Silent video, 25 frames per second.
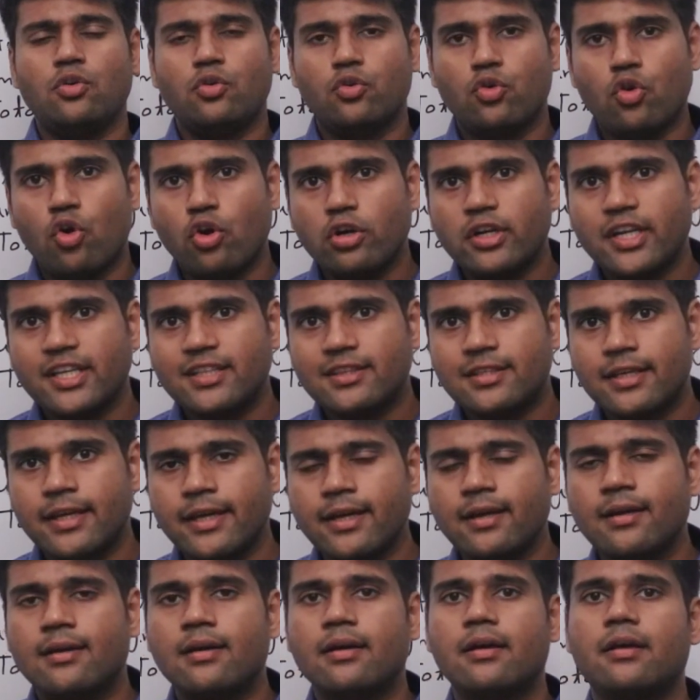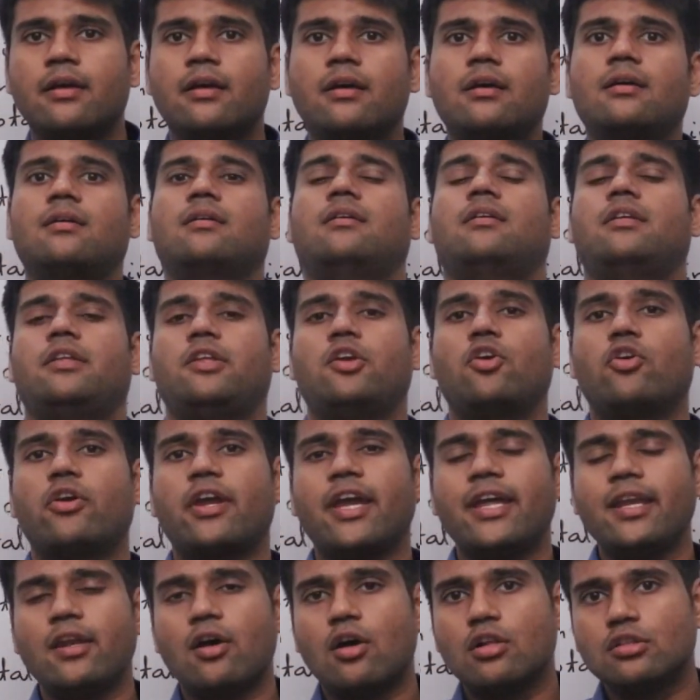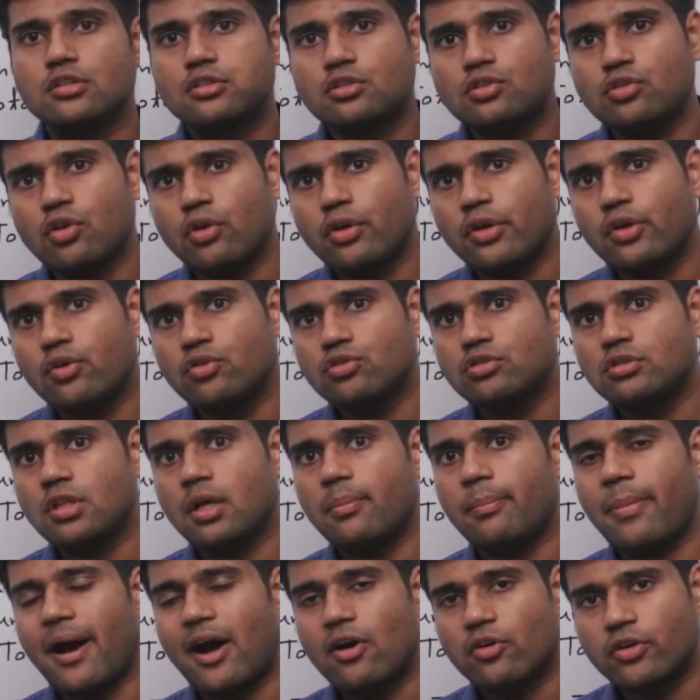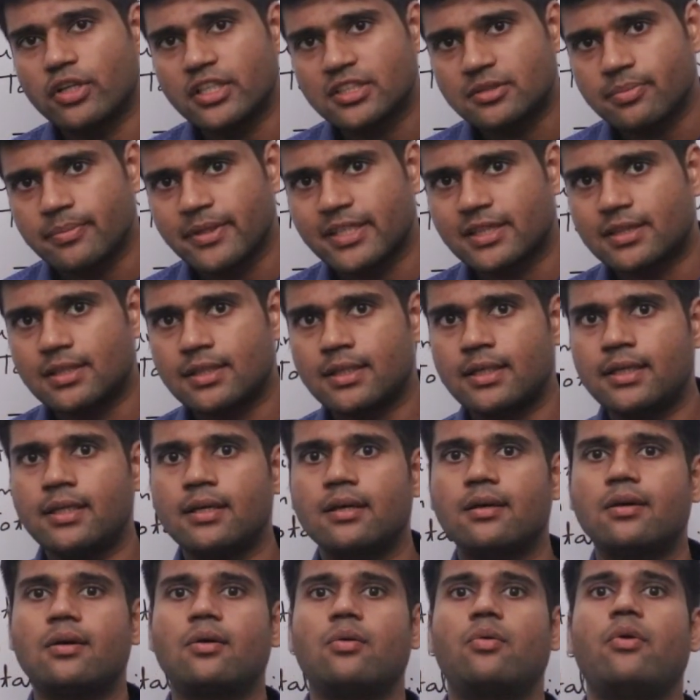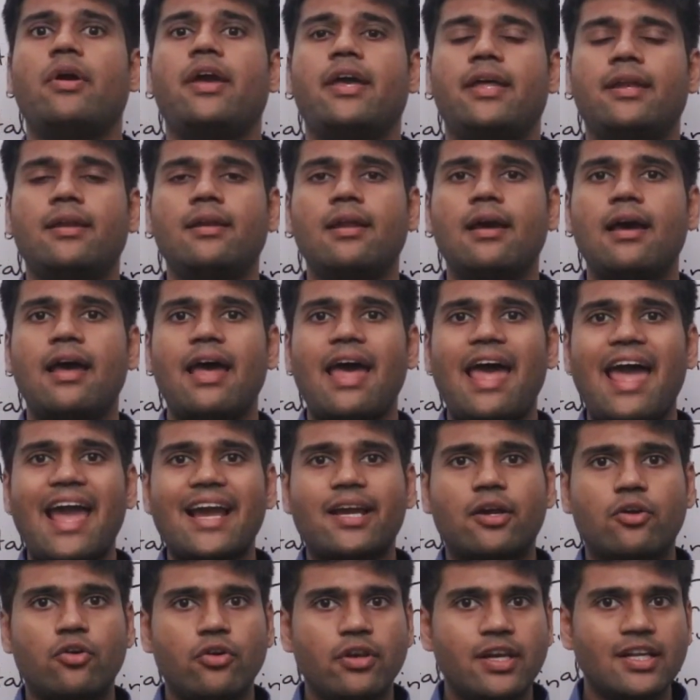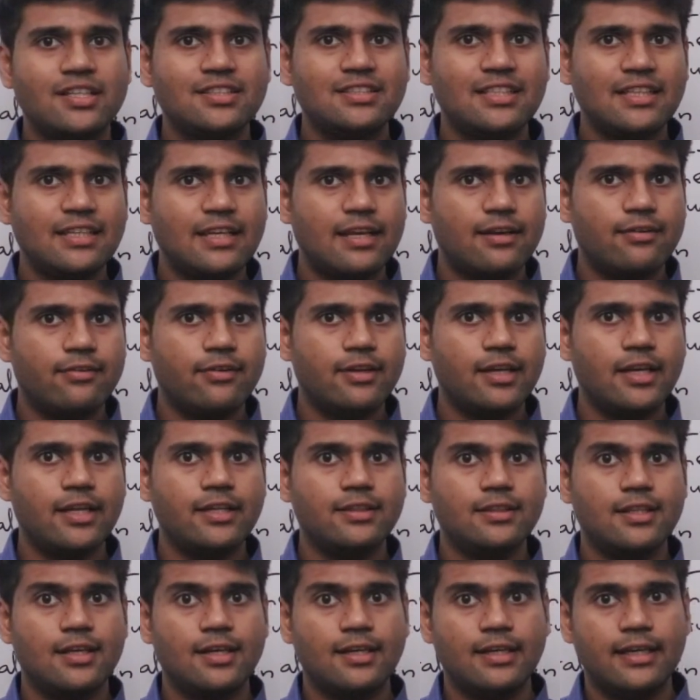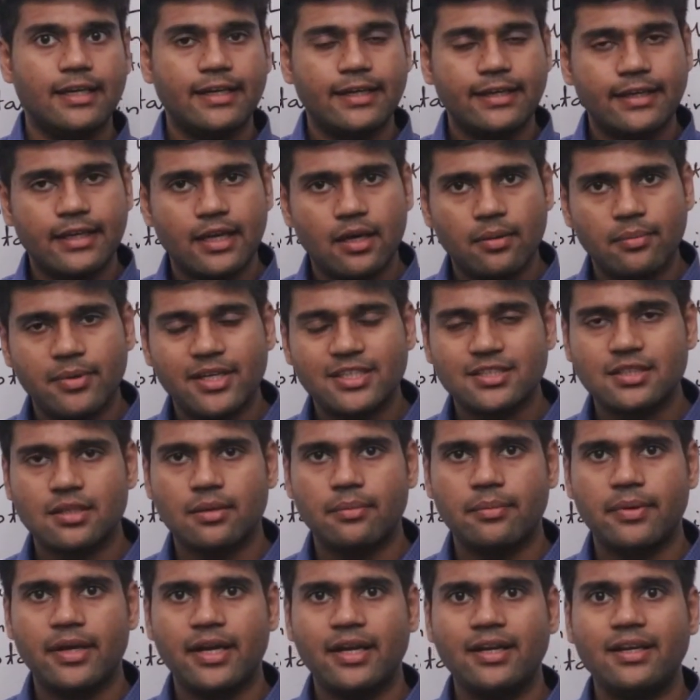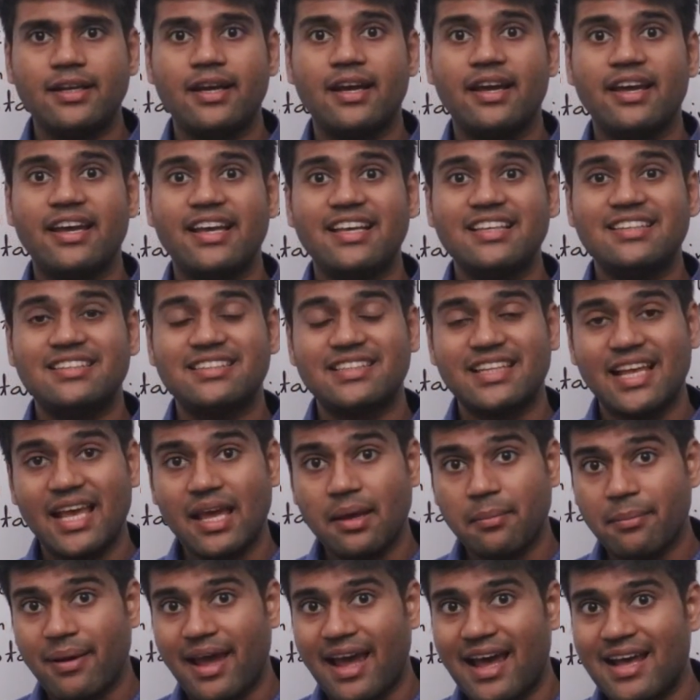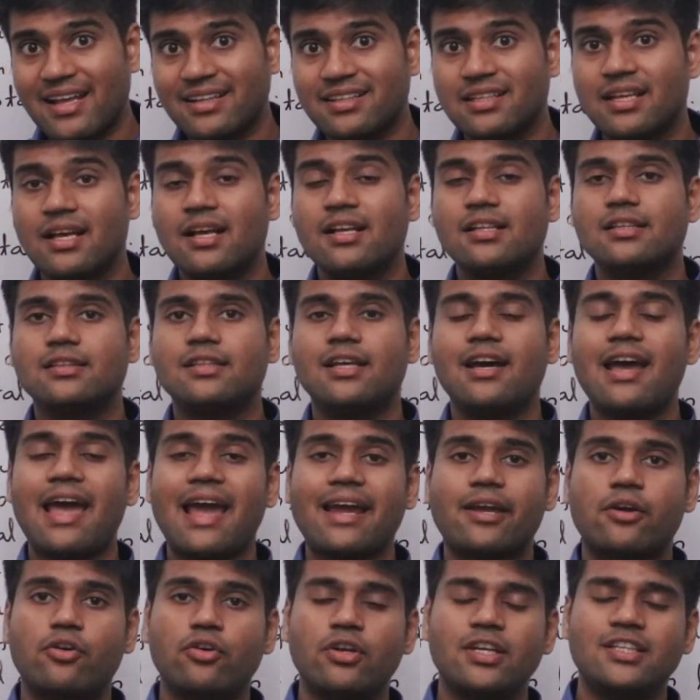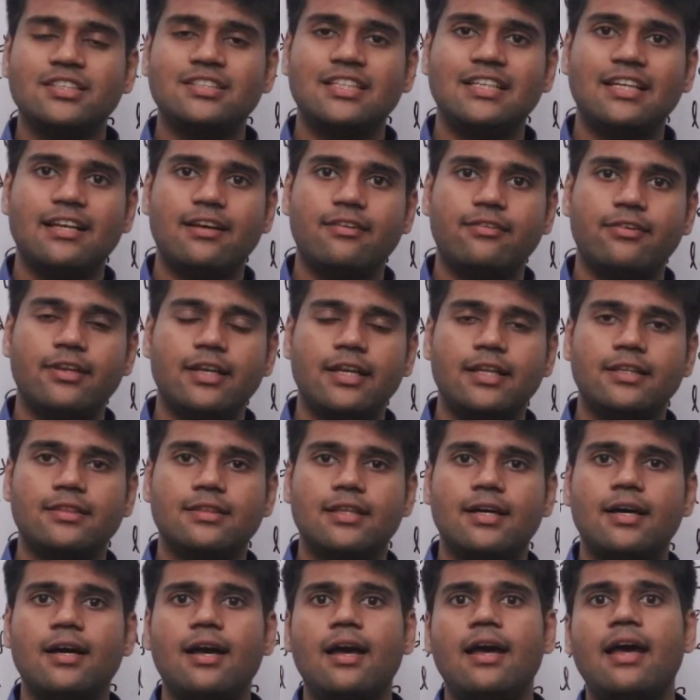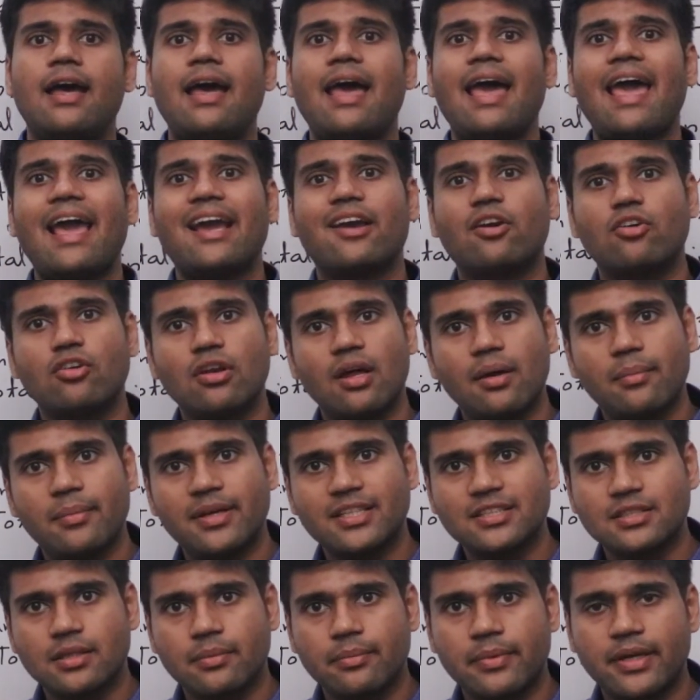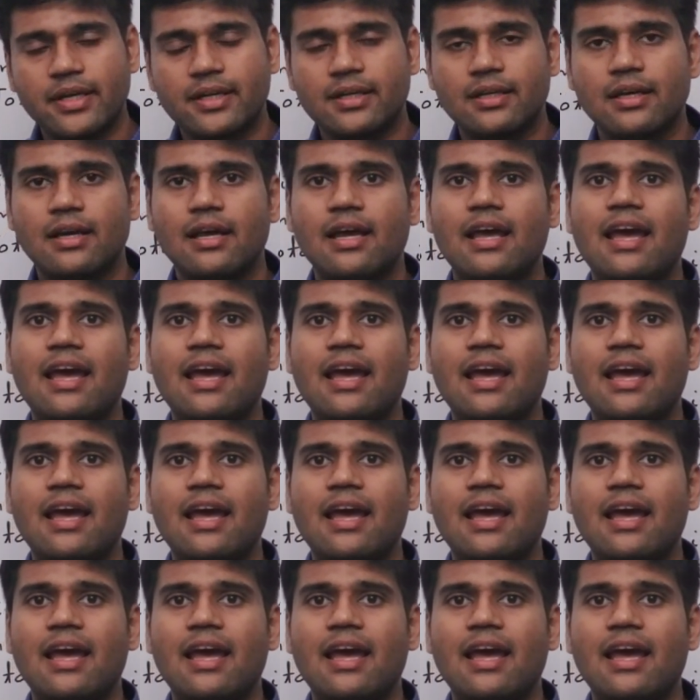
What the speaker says: note a thing, you can also use the Bowditch method when accuracy level in the linear measurement is same as the accuracy level in the angular measurement.